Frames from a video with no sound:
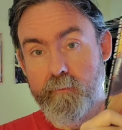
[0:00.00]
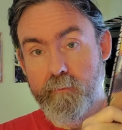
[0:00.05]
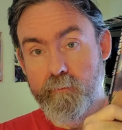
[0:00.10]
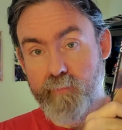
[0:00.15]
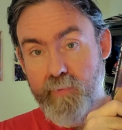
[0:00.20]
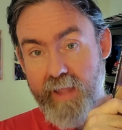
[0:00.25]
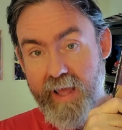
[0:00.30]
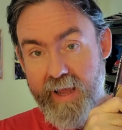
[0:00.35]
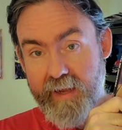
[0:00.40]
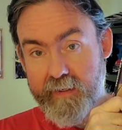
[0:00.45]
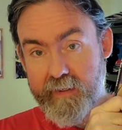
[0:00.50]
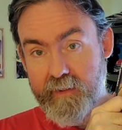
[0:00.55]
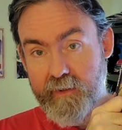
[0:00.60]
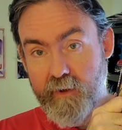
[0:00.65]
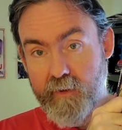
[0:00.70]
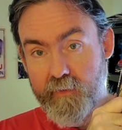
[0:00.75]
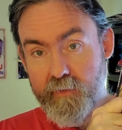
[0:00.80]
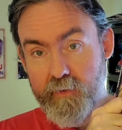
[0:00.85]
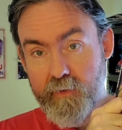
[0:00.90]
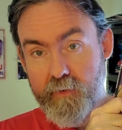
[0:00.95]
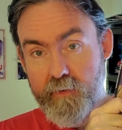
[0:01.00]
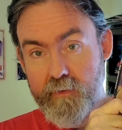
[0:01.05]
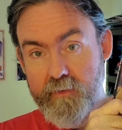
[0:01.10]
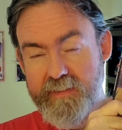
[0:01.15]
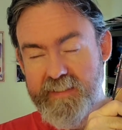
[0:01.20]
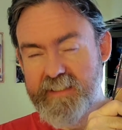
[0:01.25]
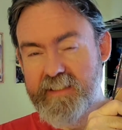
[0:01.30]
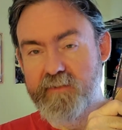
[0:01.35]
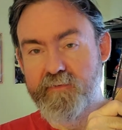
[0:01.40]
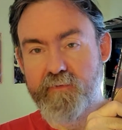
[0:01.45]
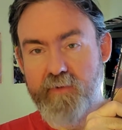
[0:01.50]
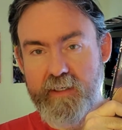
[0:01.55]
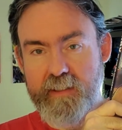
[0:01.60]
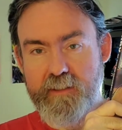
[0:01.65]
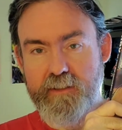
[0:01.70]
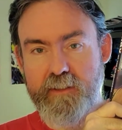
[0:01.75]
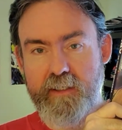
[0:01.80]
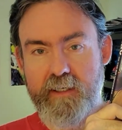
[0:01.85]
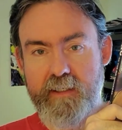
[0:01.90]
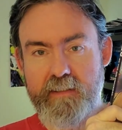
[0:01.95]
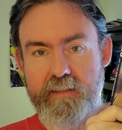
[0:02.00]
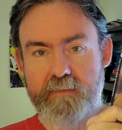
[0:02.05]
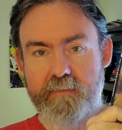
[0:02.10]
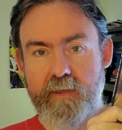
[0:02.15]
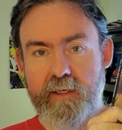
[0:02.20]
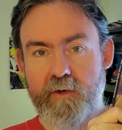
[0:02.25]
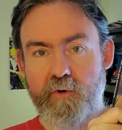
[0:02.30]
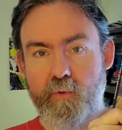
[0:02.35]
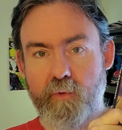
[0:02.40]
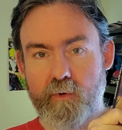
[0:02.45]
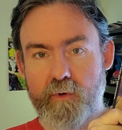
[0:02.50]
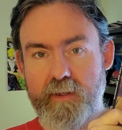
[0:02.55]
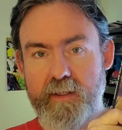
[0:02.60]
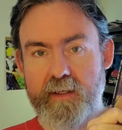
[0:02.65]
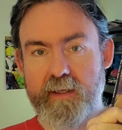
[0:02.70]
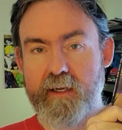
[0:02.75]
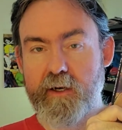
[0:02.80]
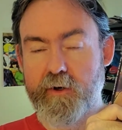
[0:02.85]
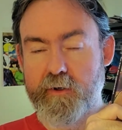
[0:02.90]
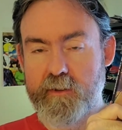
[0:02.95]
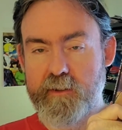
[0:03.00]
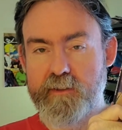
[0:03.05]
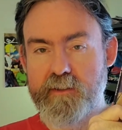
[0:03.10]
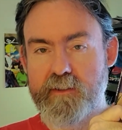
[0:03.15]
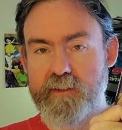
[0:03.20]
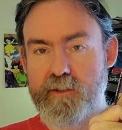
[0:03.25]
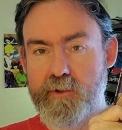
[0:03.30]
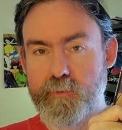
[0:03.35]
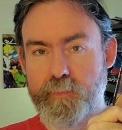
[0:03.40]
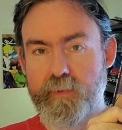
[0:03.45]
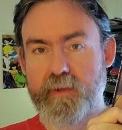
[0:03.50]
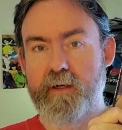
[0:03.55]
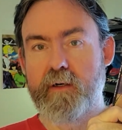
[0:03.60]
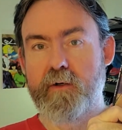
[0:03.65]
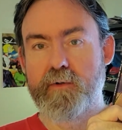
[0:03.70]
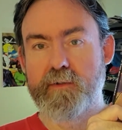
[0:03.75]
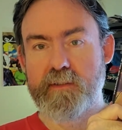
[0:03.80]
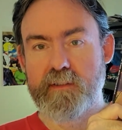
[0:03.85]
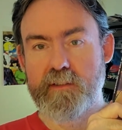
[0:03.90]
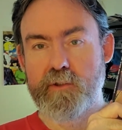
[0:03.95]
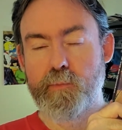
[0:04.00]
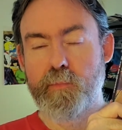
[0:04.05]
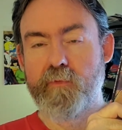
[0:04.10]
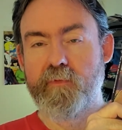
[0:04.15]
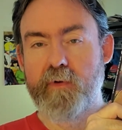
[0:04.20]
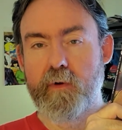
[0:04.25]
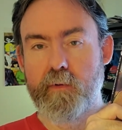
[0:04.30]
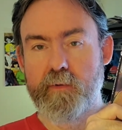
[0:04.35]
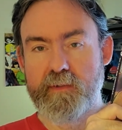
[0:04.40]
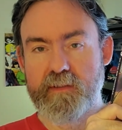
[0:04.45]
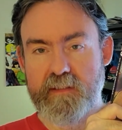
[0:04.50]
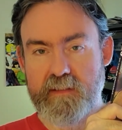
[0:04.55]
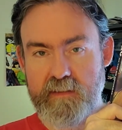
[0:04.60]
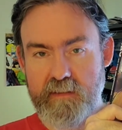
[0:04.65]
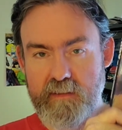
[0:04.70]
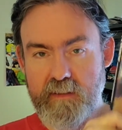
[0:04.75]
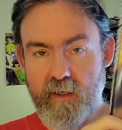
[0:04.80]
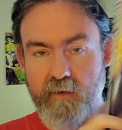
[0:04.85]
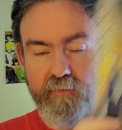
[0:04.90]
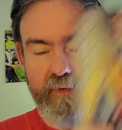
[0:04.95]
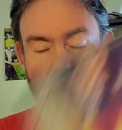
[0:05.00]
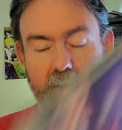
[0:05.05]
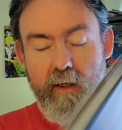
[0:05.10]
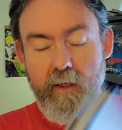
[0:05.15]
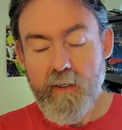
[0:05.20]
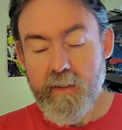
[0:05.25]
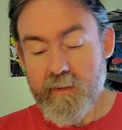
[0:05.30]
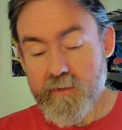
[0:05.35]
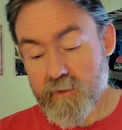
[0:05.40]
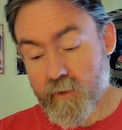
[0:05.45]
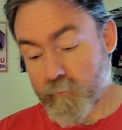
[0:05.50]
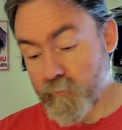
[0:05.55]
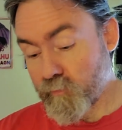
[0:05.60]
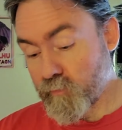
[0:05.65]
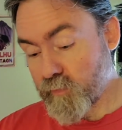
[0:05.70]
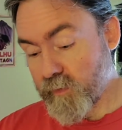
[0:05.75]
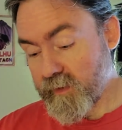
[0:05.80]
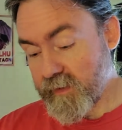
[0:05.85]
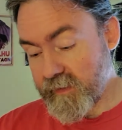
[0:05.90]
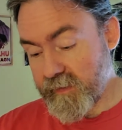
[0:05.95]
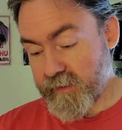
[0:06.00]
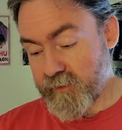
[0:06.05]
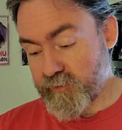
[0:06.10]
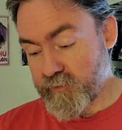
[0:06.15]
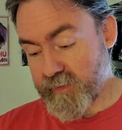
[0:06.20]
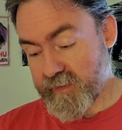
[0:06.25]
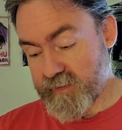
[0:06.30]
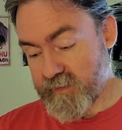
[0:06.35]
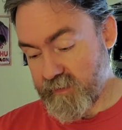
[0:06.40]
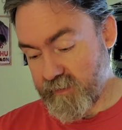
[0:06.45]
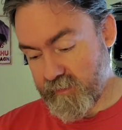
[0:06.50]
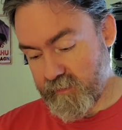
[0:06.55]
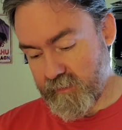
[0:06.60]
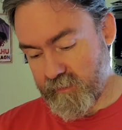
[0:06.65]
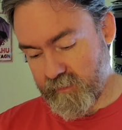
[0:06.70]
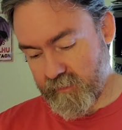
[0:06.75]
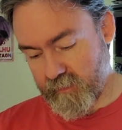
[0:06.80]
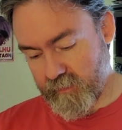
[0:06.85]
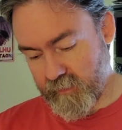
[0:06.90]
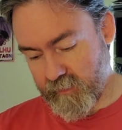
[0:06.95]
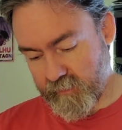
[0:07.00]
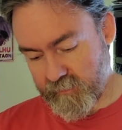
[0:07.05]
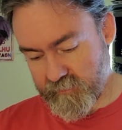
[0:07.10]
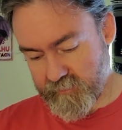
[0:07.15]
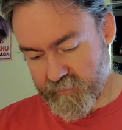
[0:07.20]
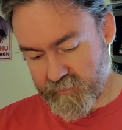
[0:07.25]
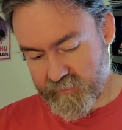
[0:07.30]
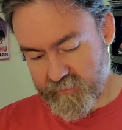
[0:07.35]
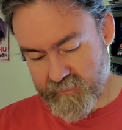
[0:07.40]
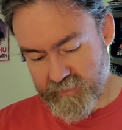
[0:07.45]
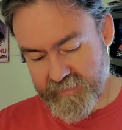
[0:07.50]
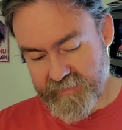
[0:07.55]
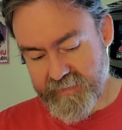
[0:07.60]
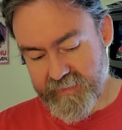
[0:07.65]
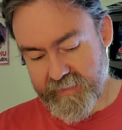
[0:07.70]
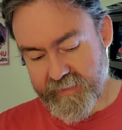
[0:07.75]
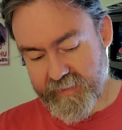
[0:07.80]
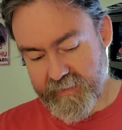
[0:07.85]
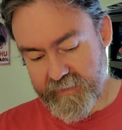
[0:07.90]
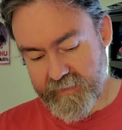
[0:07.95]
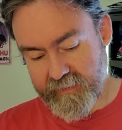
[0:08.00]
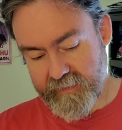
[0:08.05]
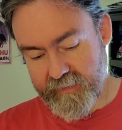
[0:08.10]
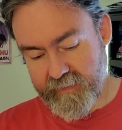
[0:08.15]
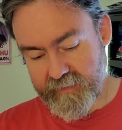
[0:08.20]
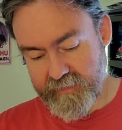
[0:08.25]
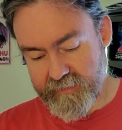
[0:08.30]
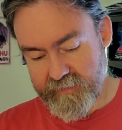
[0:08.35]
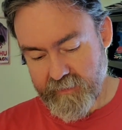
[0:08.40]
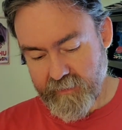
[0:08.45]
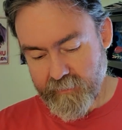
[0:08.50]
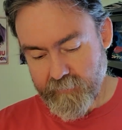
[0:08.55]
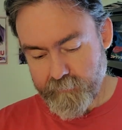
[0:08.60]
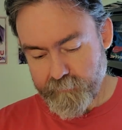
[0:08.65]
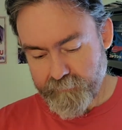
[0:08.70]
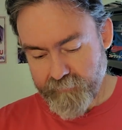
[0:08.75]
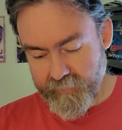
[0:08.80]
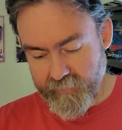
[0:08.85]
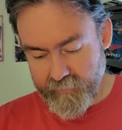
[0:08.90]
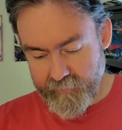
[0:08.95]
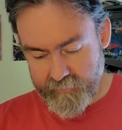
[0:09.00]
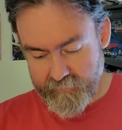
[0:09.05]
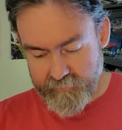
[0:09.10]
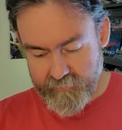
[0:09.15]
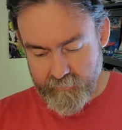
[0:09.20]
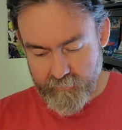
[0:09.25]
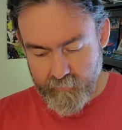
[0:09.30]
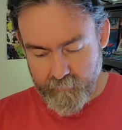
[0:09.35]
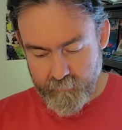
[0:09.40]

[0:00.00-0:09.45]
Black and other disenfranchised minority characters and superheroes and supervillains and stuff. So I'm really interested to dig into this. It's